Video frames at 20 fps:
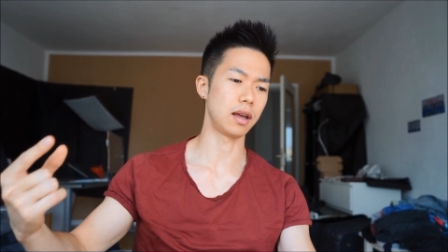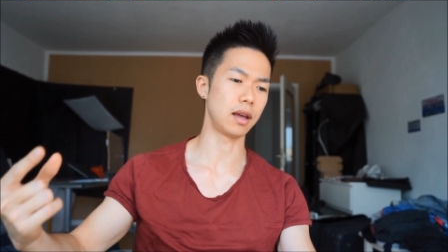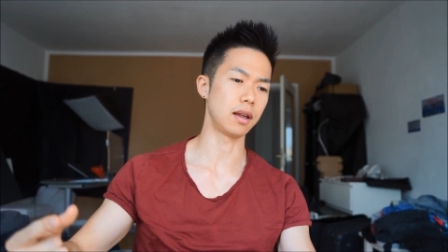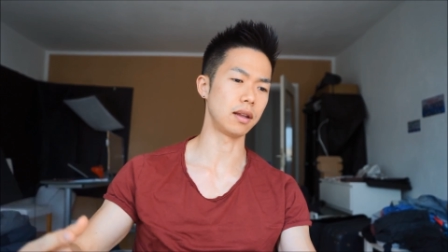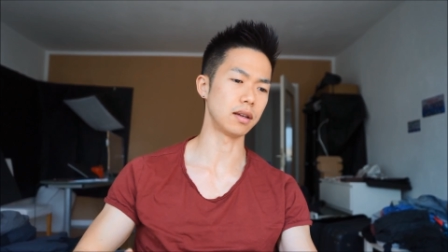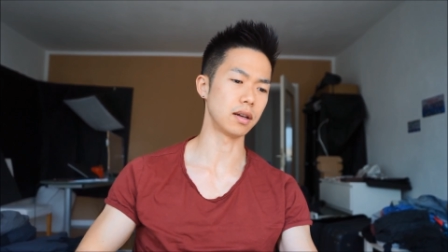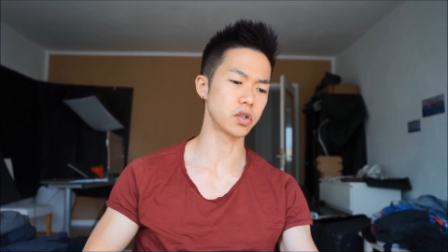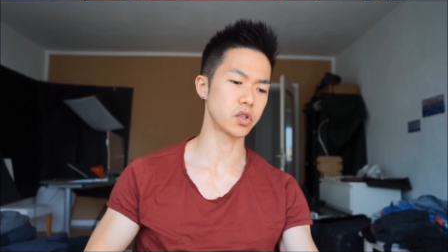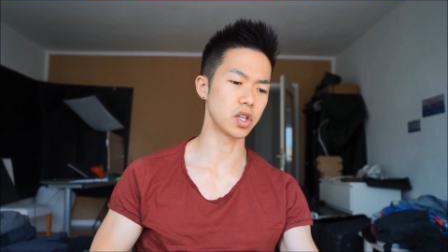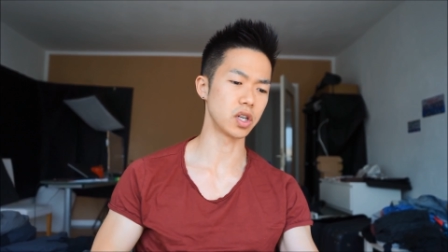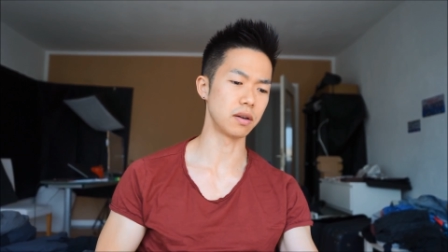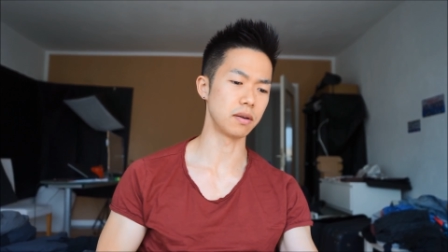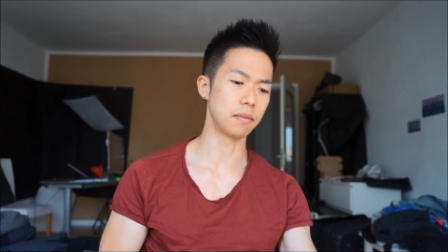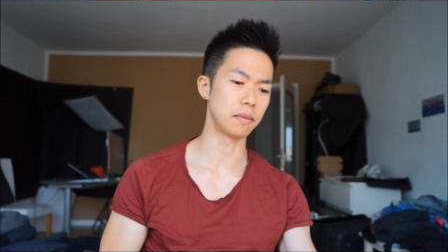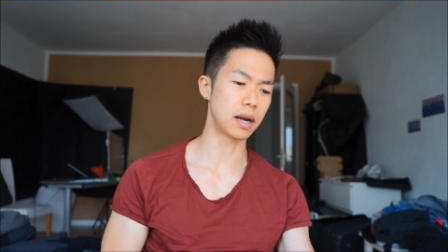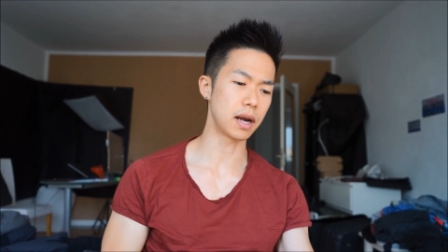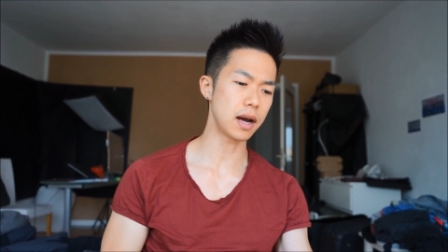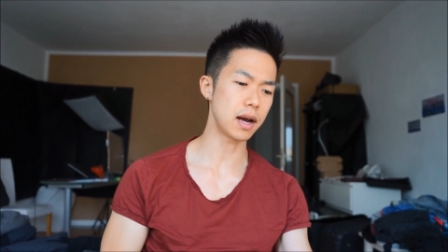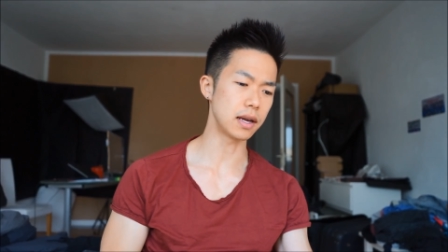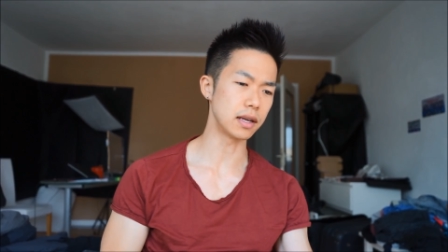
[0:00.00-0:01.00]
and
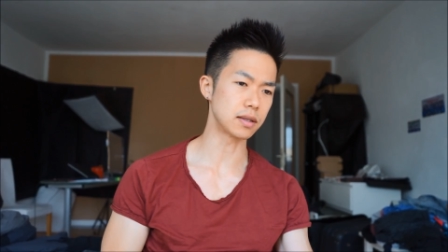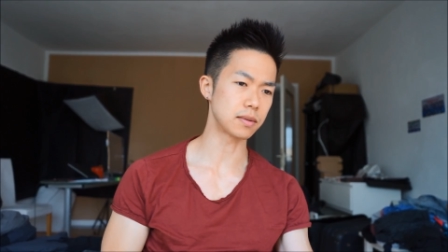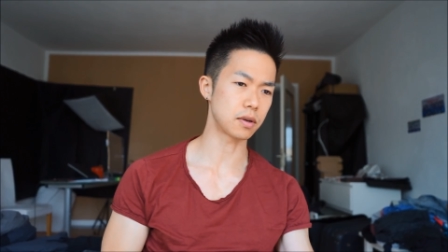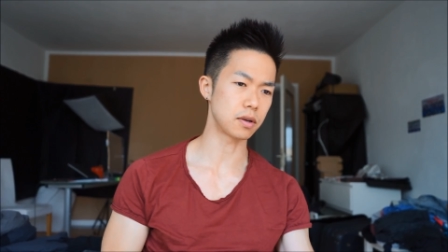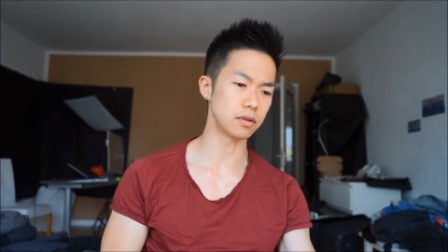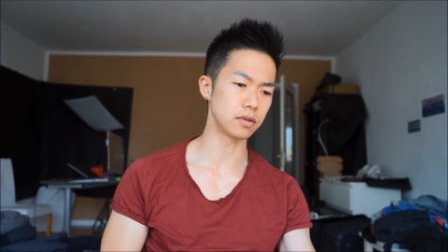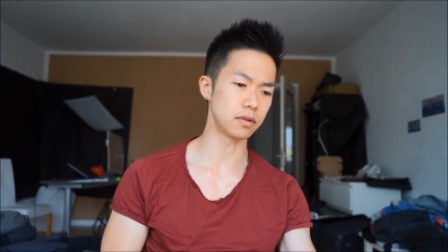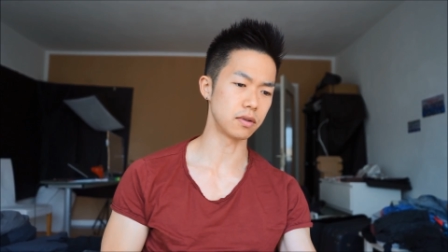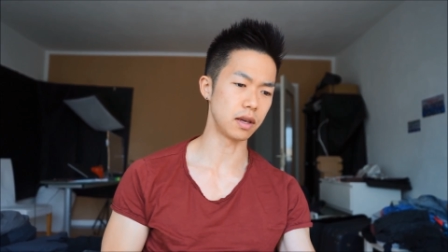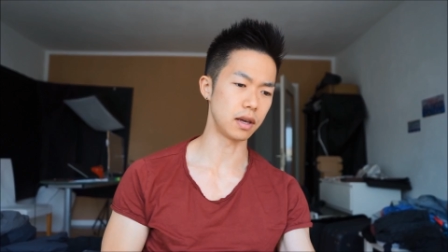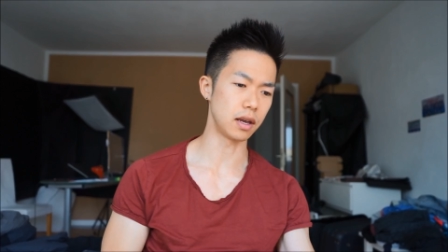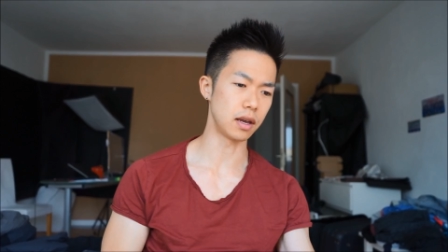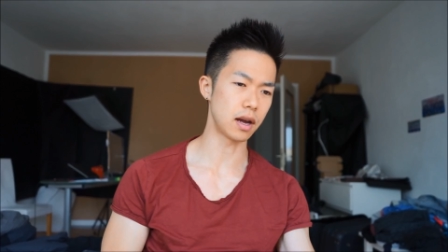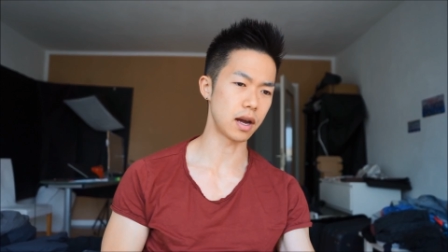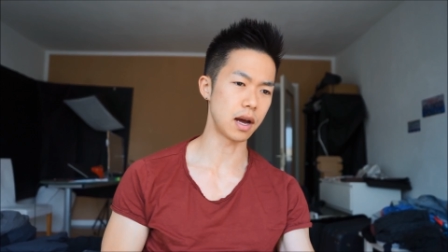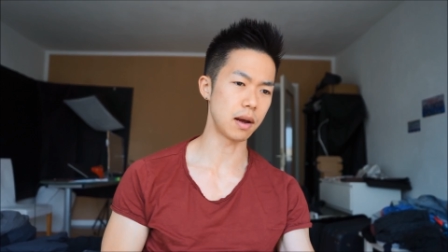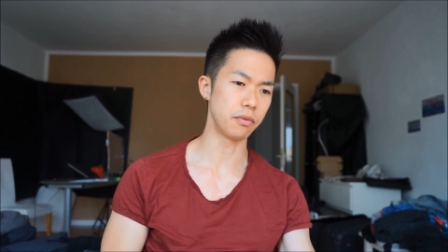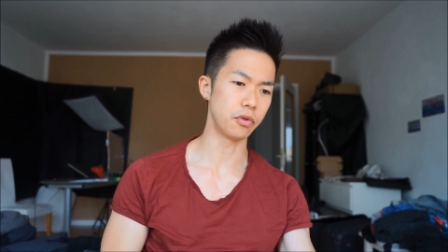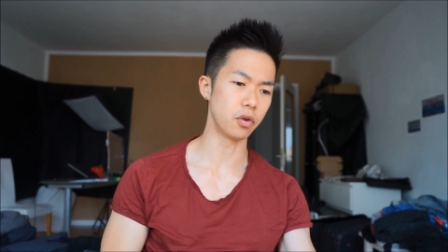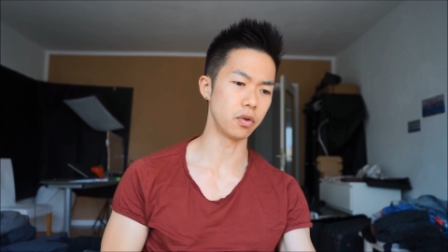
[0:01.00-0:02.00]
assertive guys because they
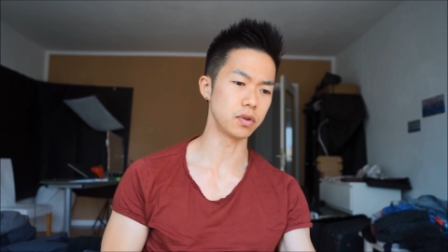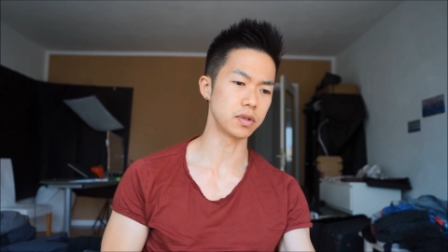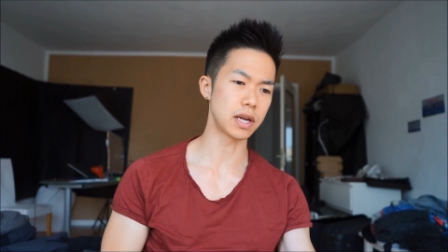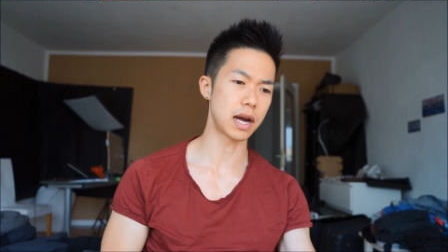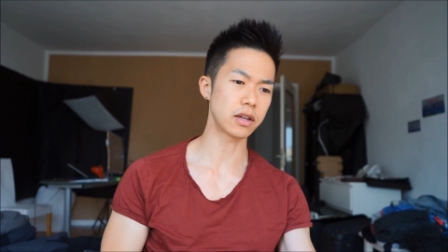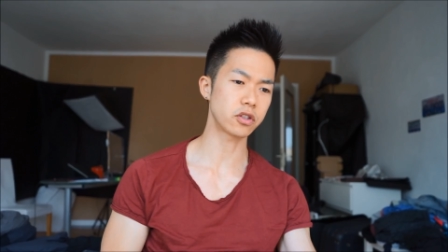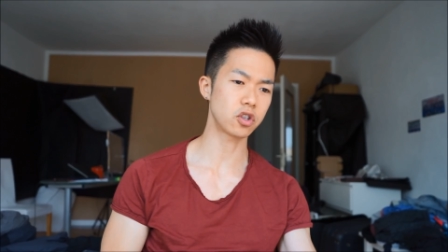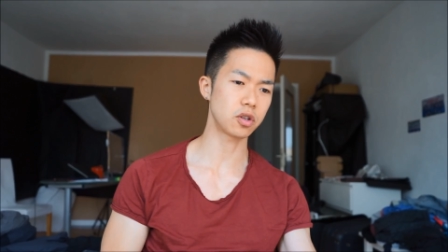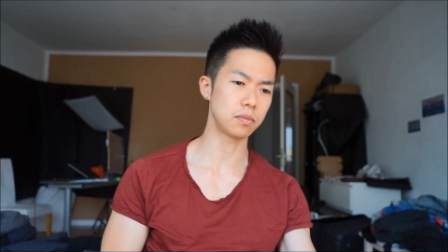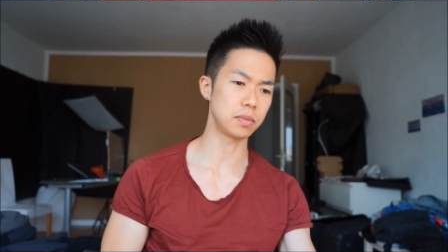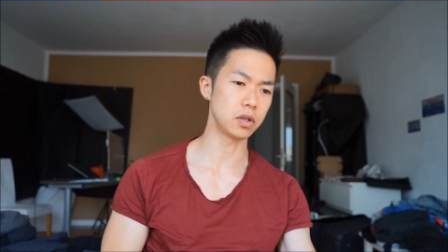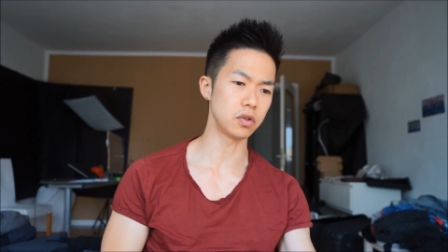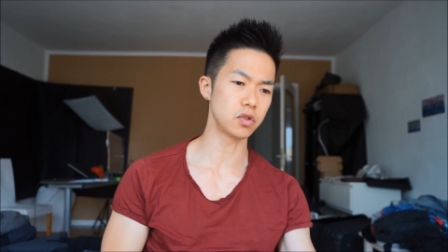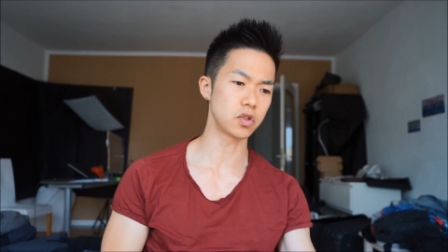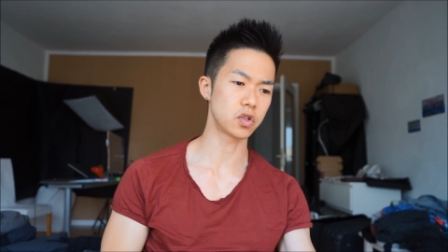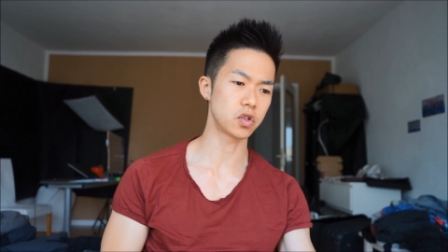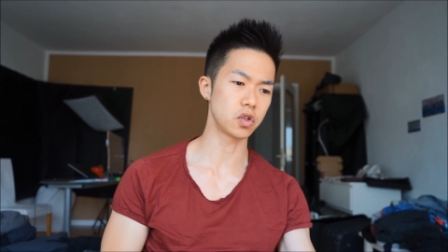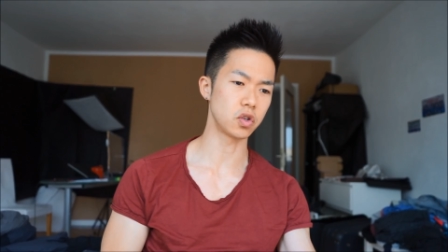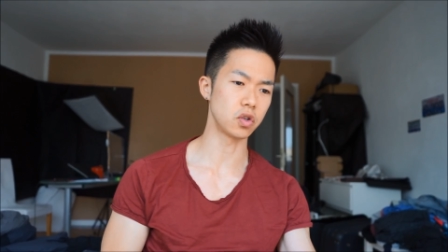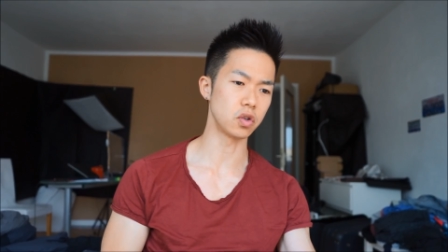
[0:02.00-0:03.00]
have those
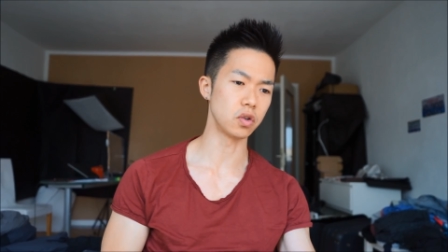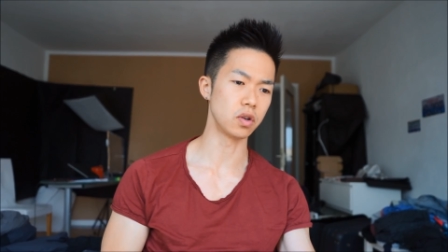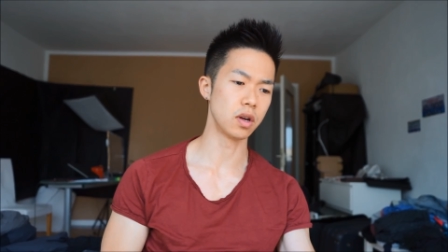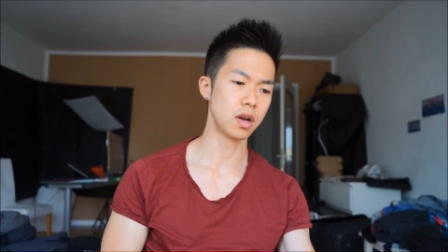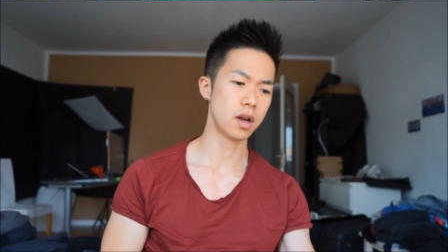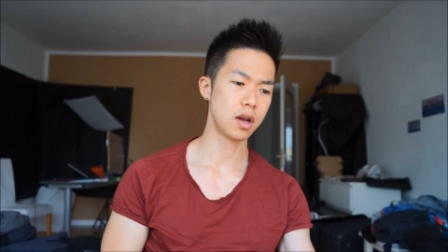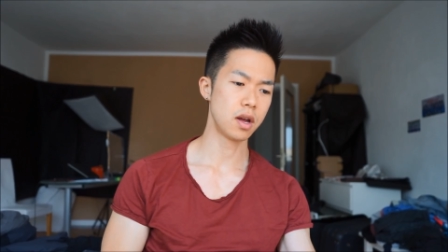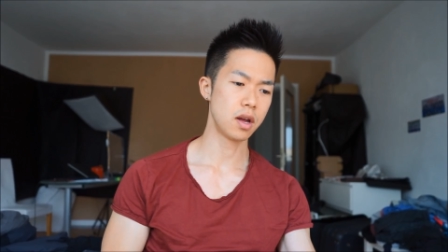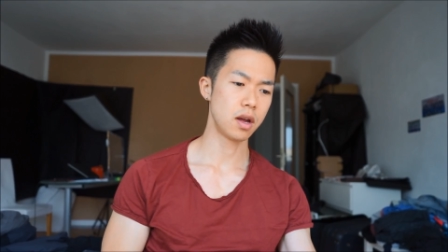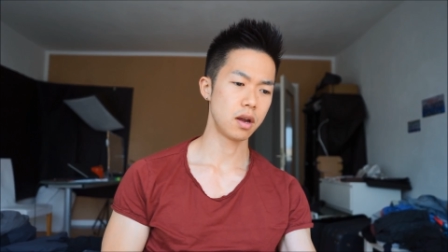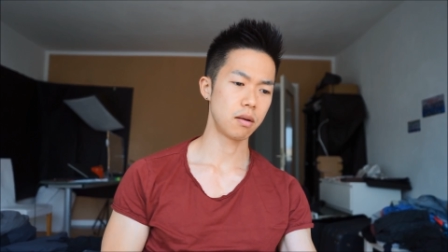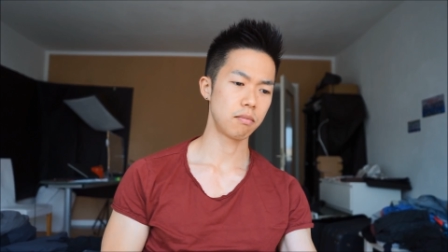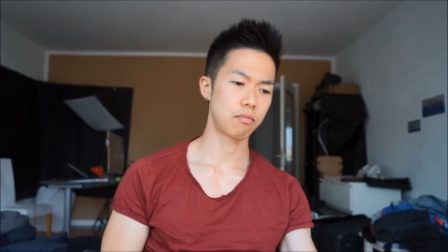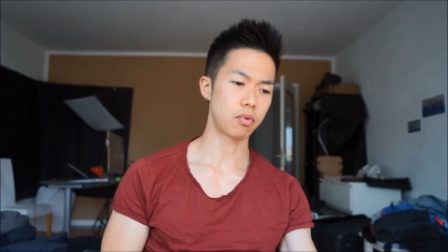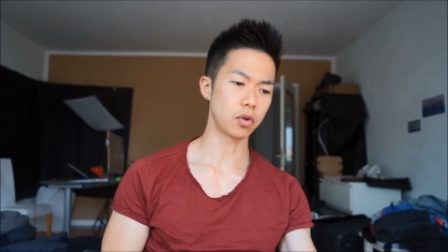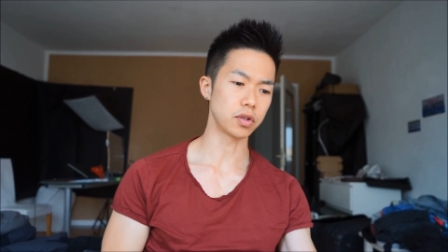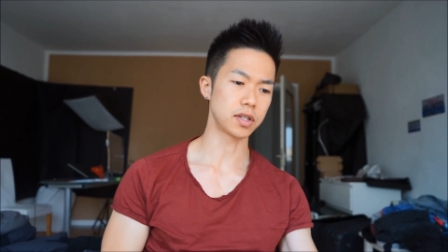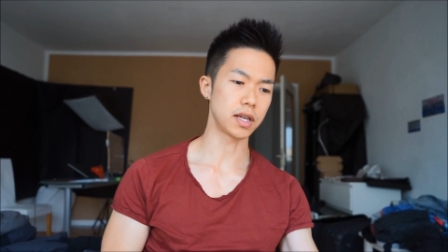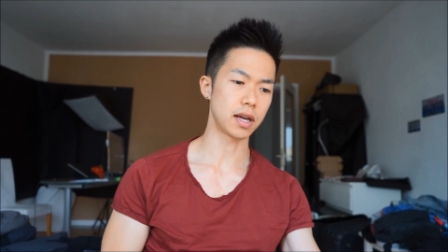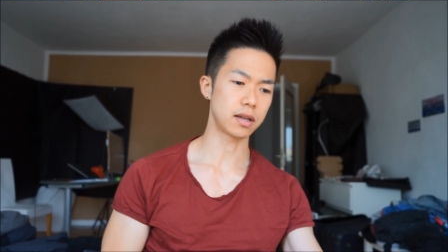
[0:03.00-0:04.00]
attributes to
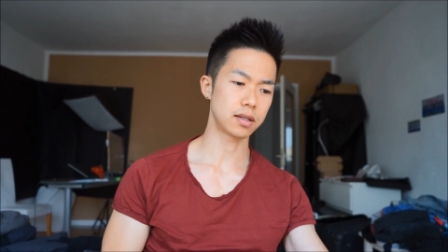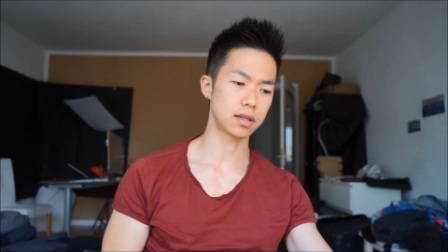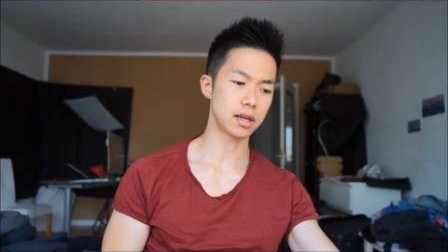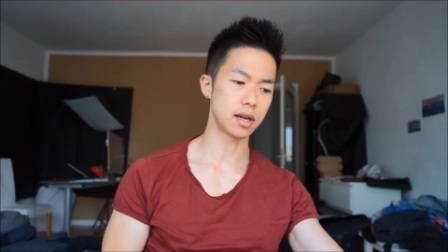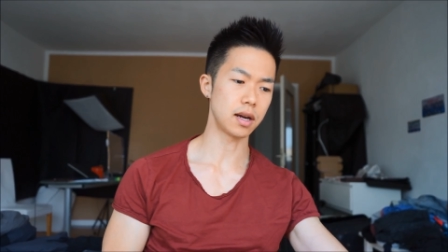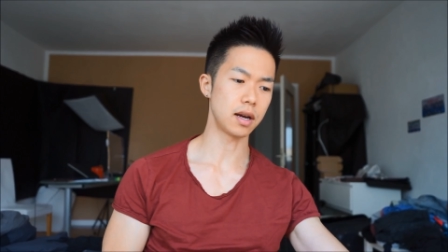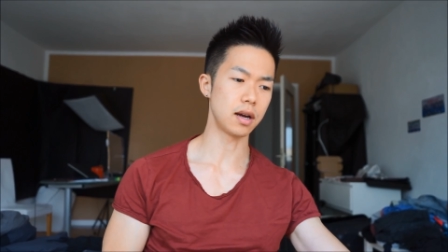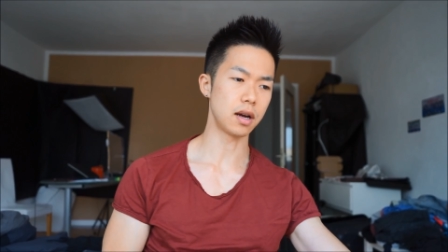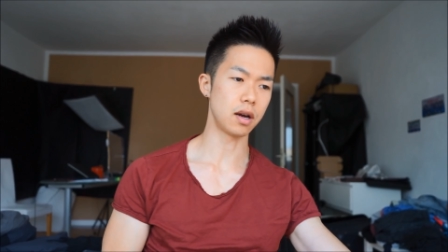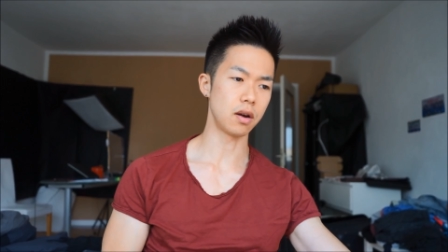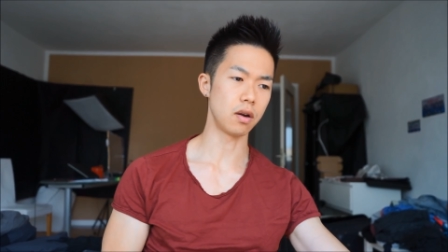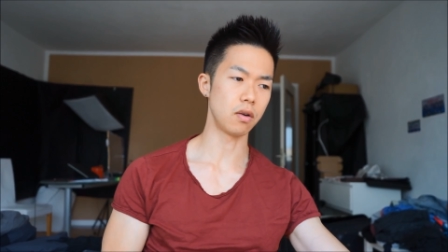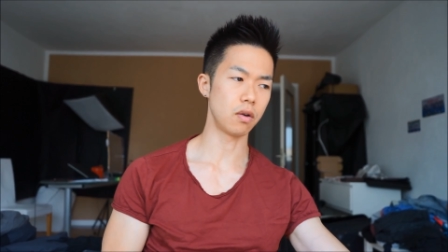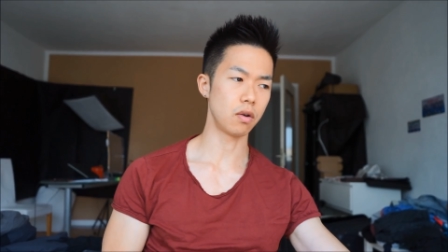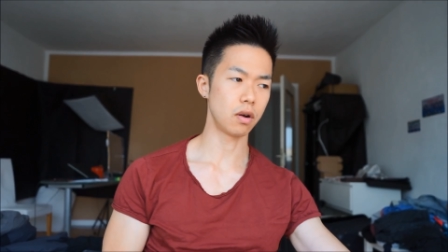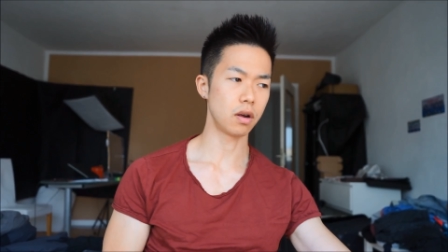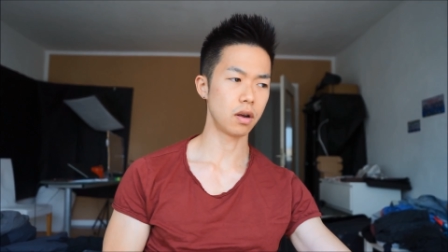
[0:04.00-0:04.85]
protect uh,